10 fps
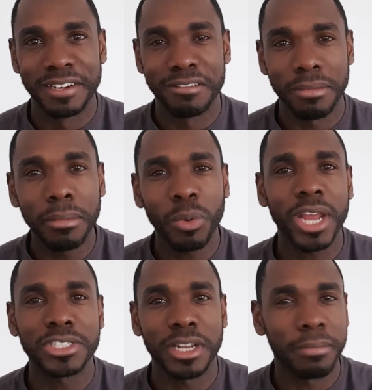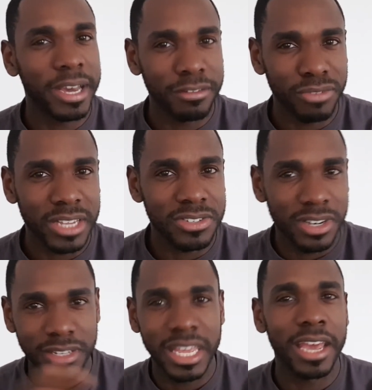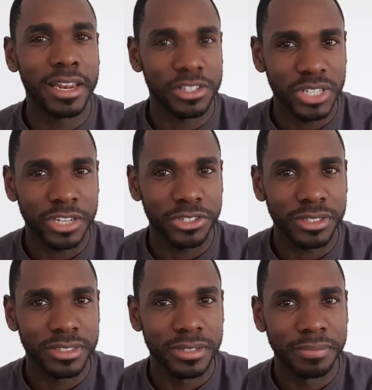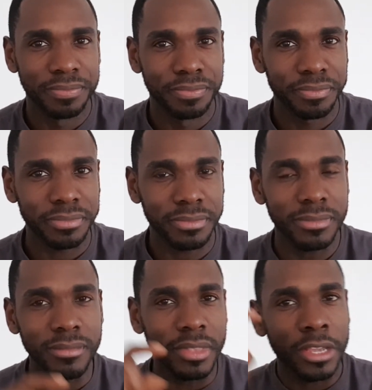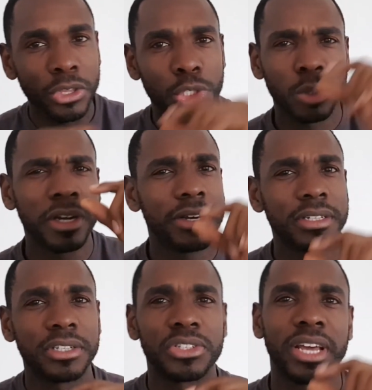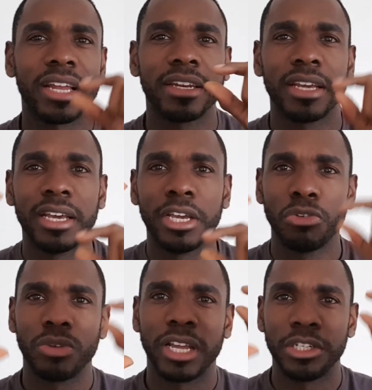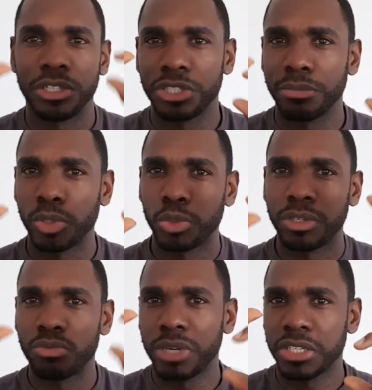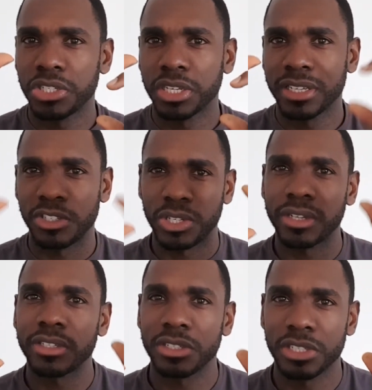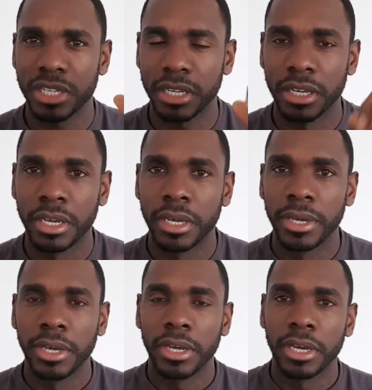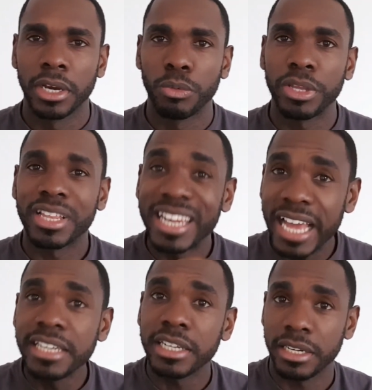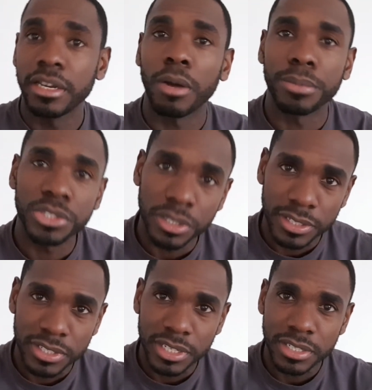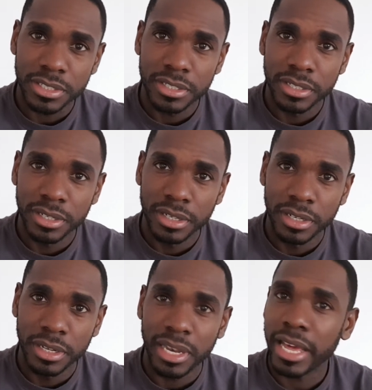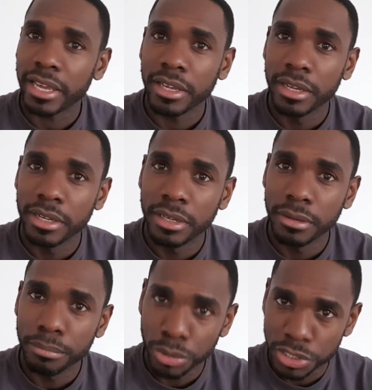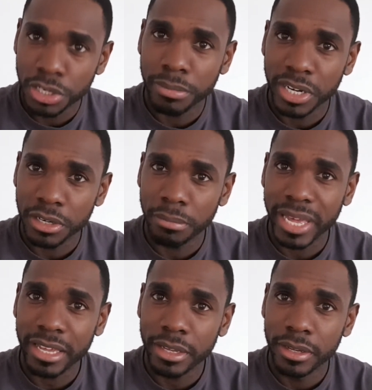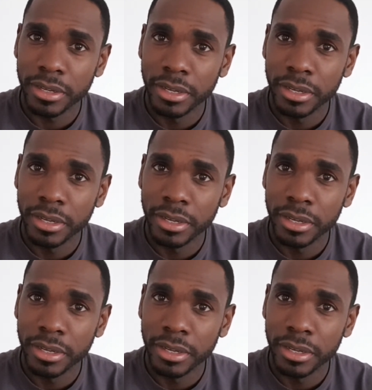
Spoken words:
Remember what I said about investing in the earlier sessions? You're trying to understand the relationship between risk and certainty. With lending opportunities, like putting your money in your bank,